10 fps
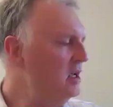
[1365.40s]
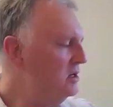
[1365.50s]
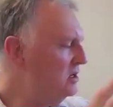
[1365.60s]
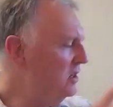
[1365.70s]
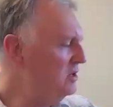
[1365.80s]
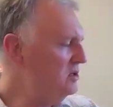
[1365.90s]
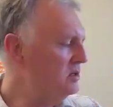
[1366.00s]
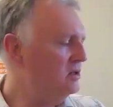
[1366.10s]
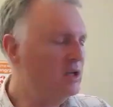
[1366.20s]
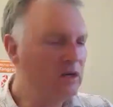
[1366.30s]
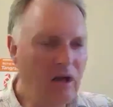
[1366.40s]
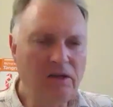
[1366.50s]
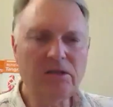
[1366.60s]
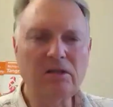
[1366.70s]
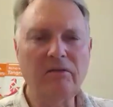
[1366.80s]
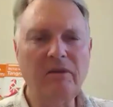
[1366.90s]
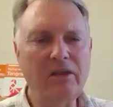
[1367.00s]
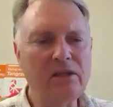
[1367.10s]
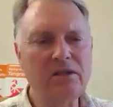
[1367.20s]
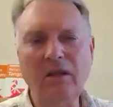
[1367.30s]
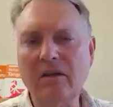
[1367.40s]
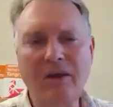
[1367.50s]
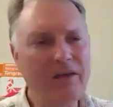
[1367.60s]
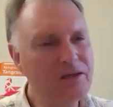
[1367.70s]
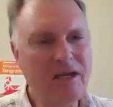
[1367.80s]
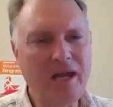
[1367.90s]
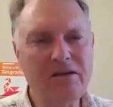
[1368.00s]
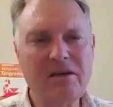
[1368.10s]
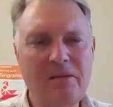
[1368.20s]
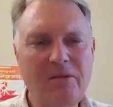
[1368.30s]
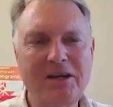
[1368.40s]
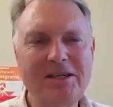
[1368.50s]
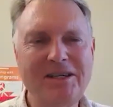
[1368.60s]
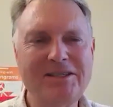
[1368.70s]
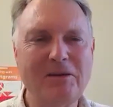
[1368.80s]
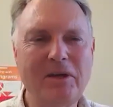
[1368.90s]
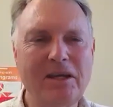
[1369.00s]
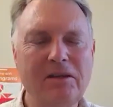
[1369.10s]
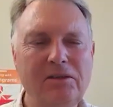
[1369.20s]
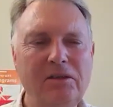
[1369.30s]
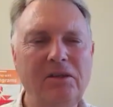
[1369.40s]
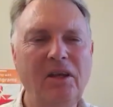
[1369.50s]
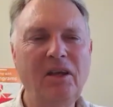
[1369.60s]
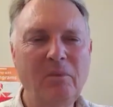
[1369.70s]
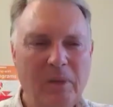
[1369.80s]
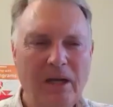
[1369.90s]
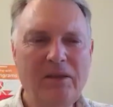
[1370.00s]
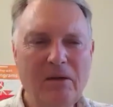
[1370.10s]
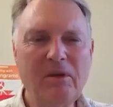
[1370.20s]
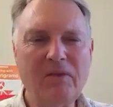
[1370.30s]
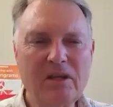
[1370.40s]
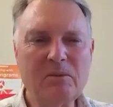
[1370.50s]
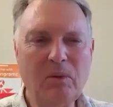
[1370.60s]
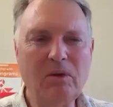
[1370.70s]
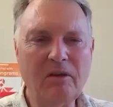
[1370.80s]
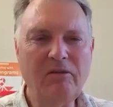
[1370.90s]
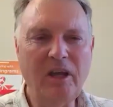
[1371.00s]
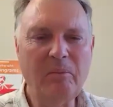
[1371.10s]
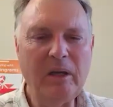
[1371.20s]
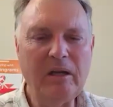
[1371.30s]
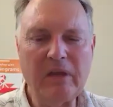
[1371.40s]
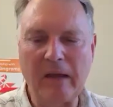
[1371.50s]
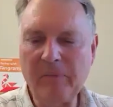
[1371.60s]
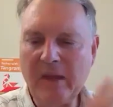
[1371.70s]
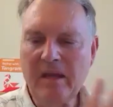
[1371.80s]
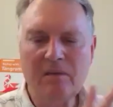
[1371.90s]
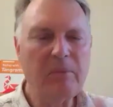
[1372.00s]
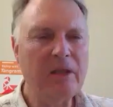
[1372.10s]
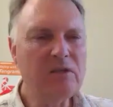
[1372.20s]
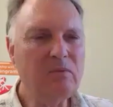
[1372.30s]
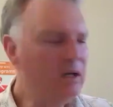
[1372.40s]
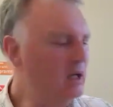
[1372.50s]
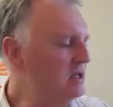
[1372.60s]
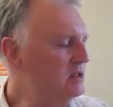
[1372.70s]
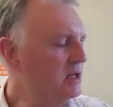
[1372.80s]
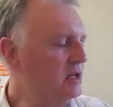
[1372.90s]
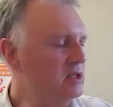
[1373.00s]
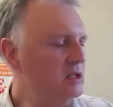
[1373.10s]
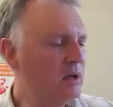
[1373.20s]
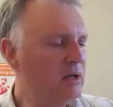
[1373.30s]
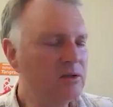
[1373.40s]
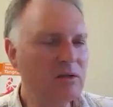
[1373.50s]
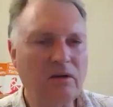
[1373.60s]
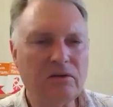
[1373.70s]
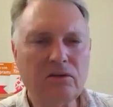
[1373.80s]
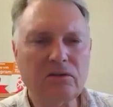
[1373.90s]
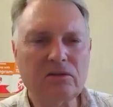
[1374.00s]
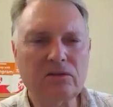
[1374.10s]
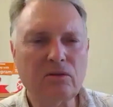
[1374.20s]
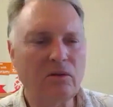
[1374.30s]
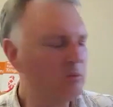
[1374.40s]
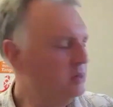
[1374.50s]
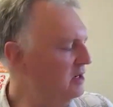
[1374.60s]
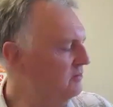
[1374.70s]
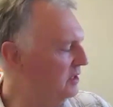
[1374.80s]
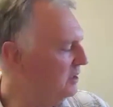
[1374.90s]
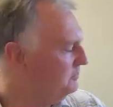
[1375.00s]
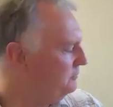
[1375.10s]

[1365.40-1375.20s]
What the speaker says: So that's the notion. Now, there's a lot of other Tangram ideas that we can do, but I think we've explored a fair bit of that. But there's one last thing I just want to sort of talk briefly.